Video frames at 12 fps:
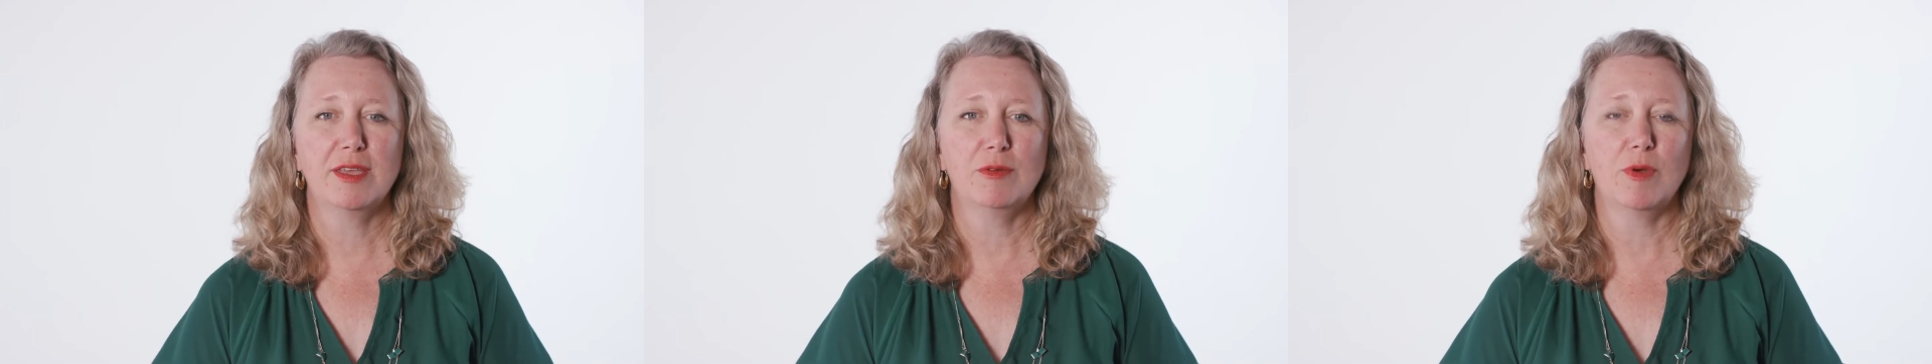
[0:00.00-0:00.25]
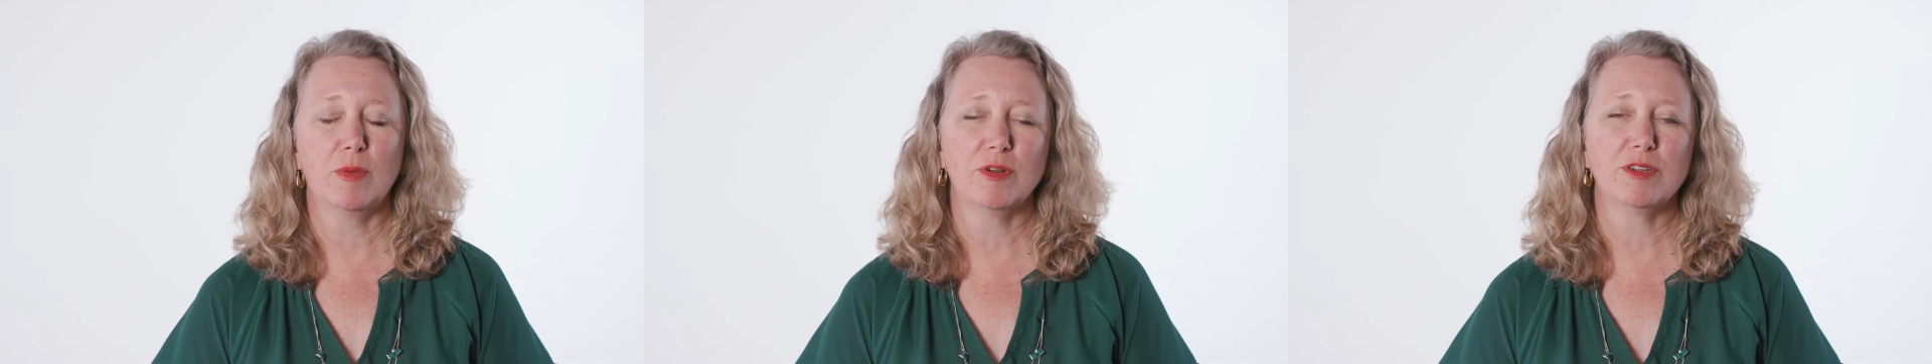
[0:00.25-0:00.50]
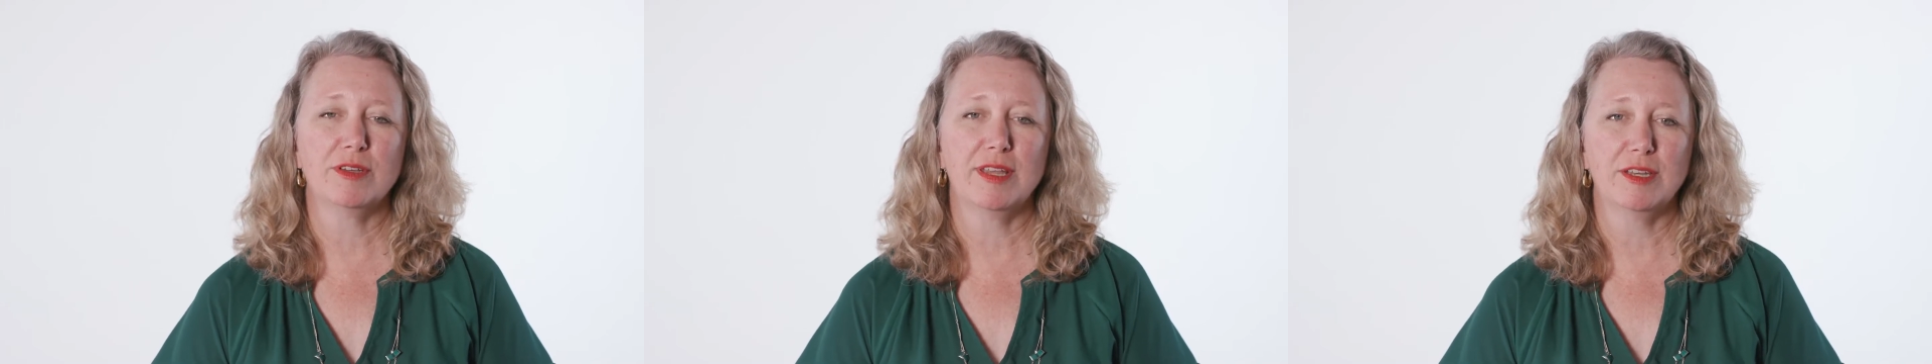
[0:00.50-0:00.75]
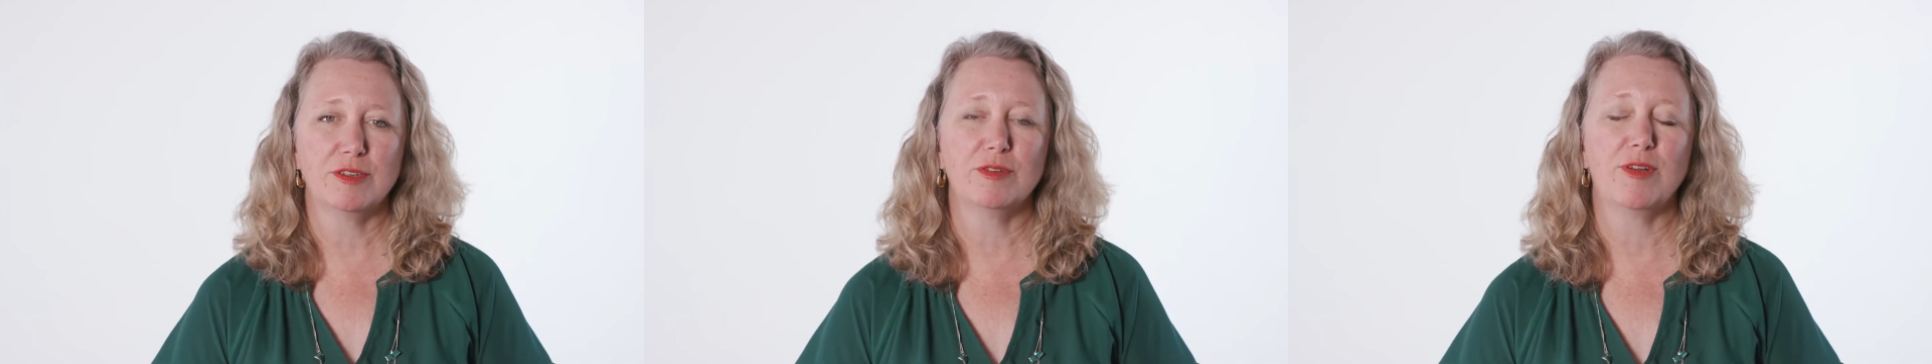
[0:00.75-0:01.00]
when we're
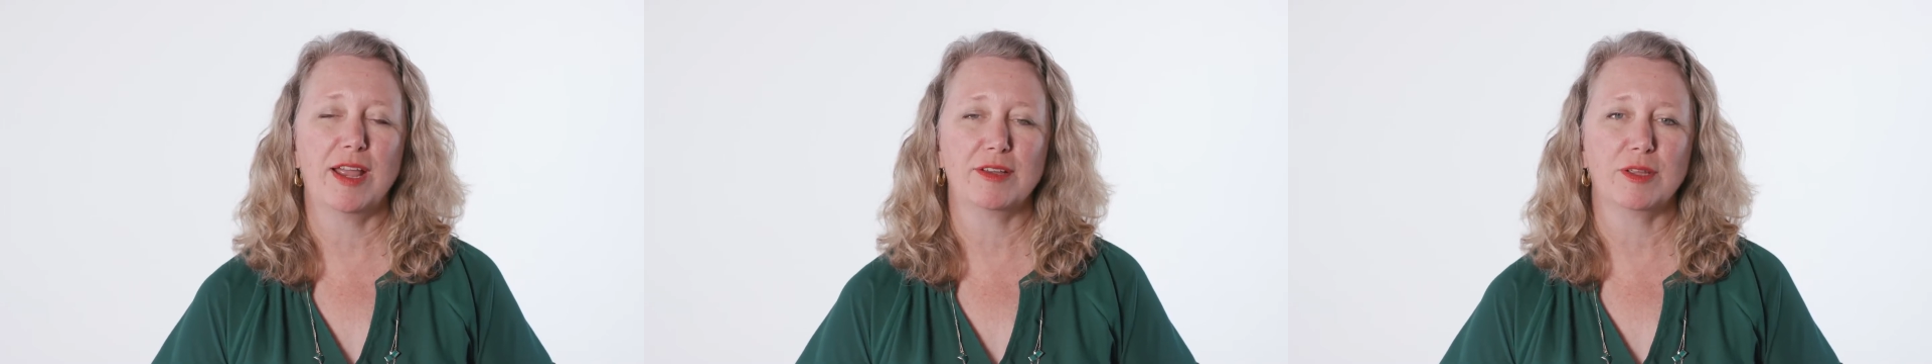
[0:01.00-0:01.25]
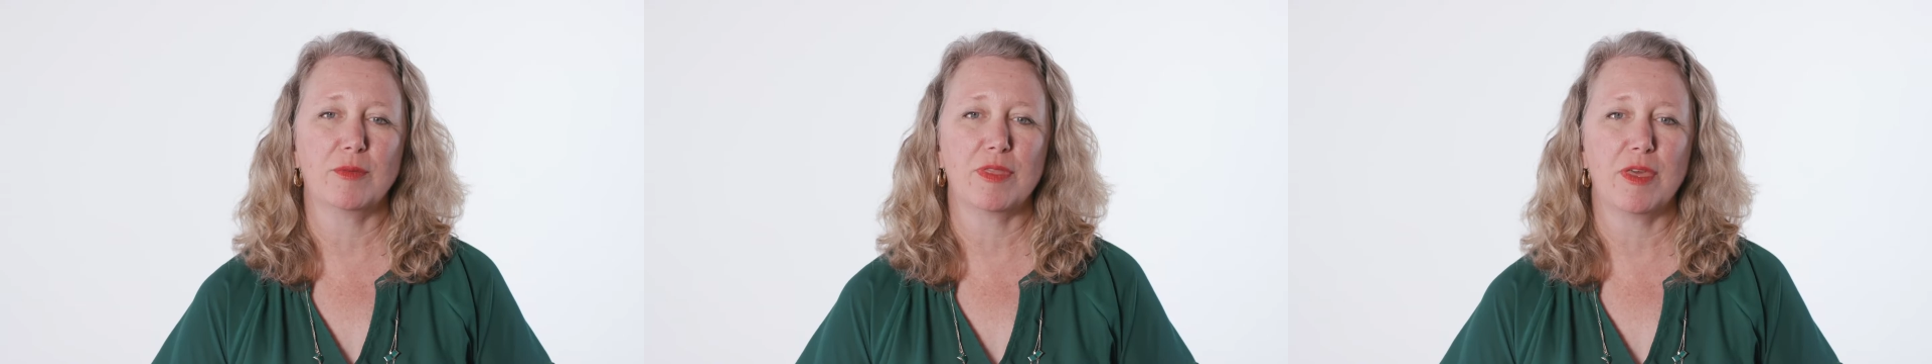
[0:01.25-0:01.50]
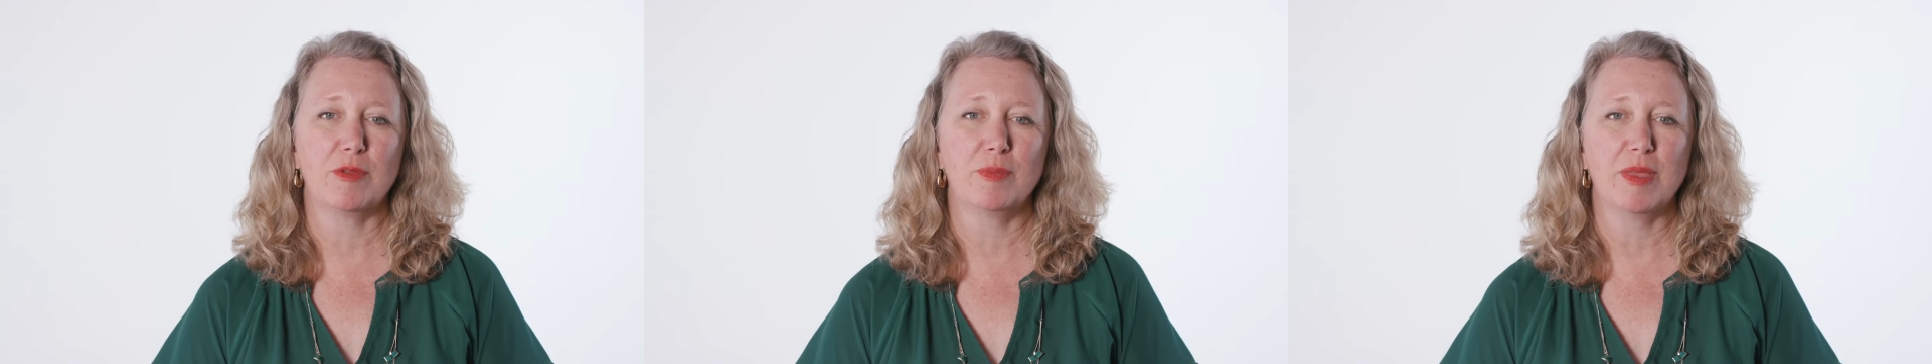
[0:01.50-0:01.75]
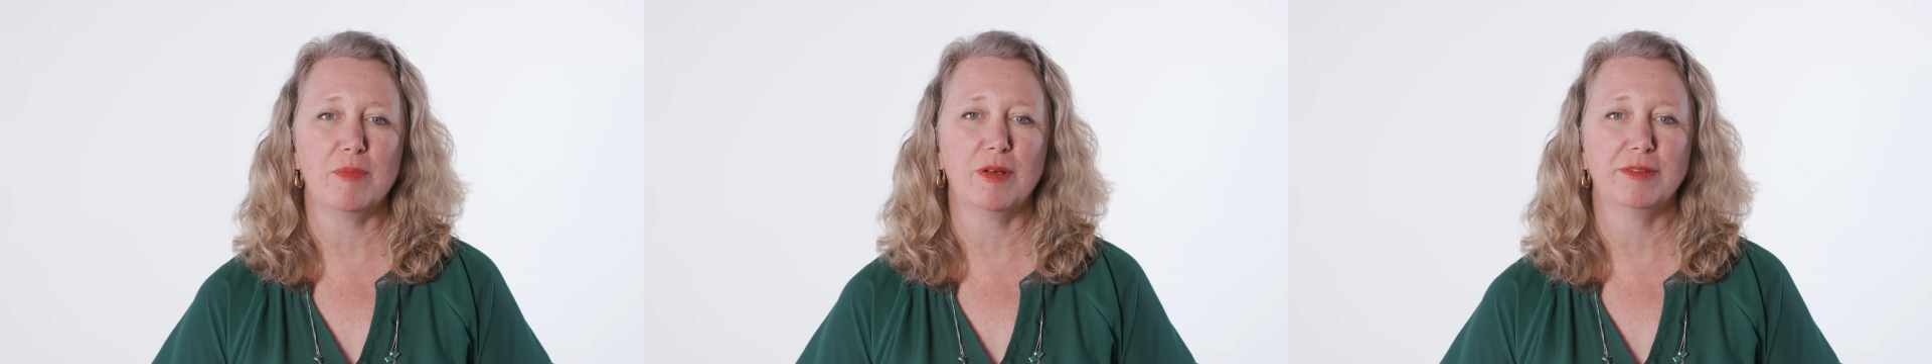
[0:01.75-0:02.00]
interacting with other
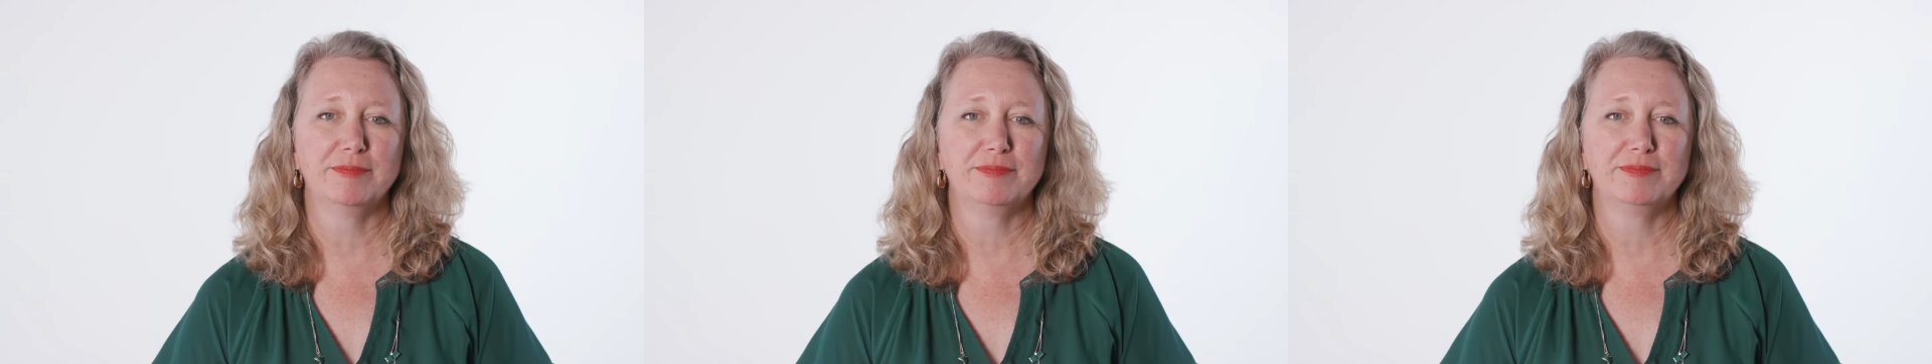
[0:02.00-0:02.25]
people.